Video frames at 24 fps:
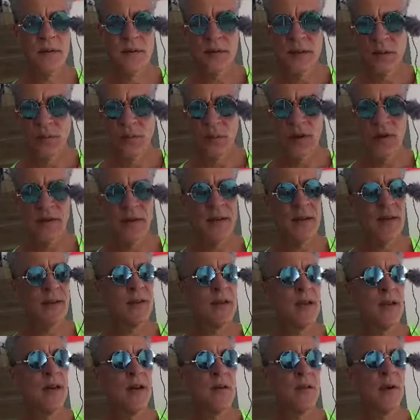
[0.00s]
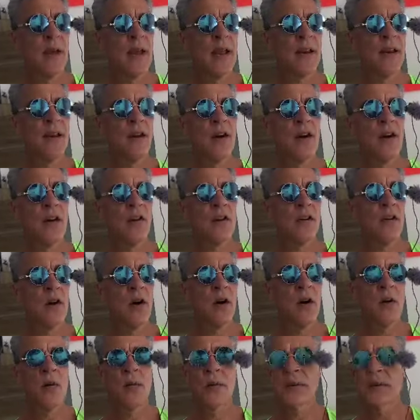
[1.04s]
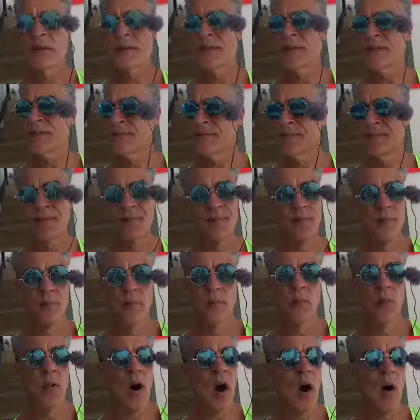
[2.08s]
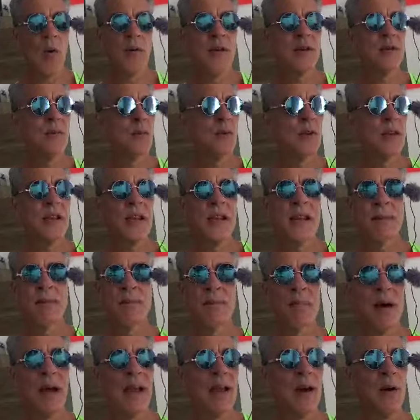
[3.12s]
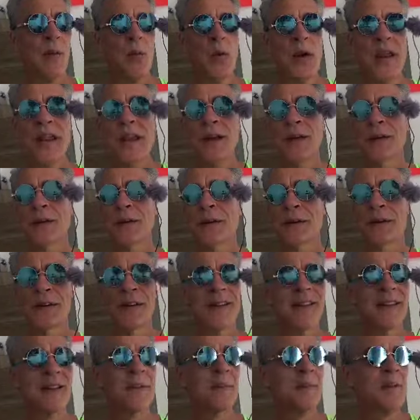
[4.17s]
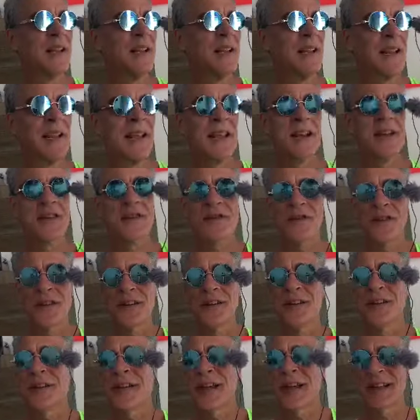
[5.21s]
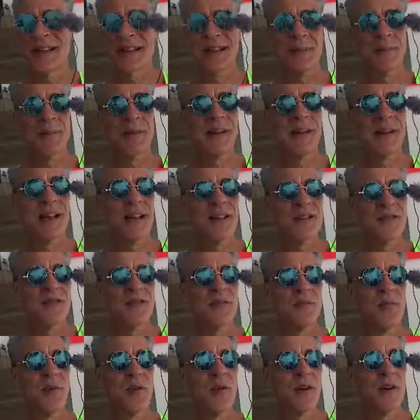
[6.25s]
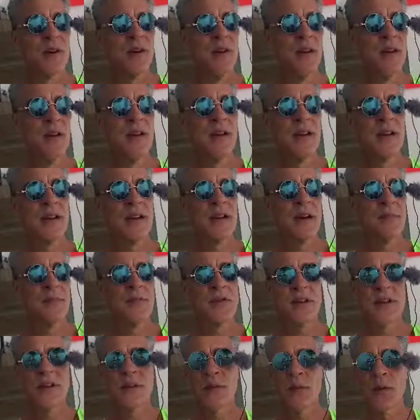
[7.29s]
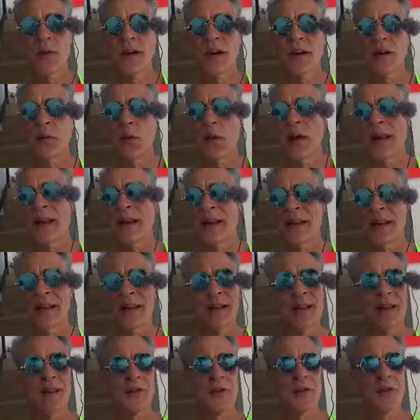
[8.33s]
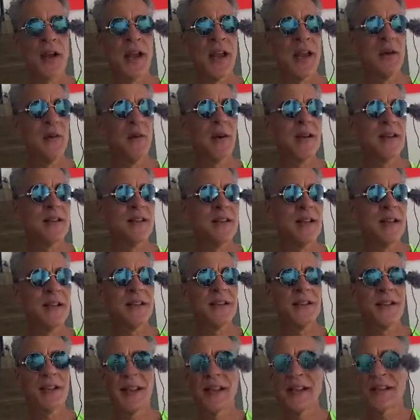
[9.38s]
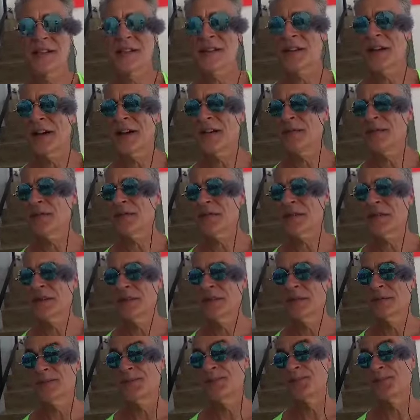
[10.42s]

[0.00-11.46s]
the one that ran it harder always would get him by a wheel or a little extra. You know, it had a little bit of extra more gumption to where he'd win in a little drag race like the light stuff. So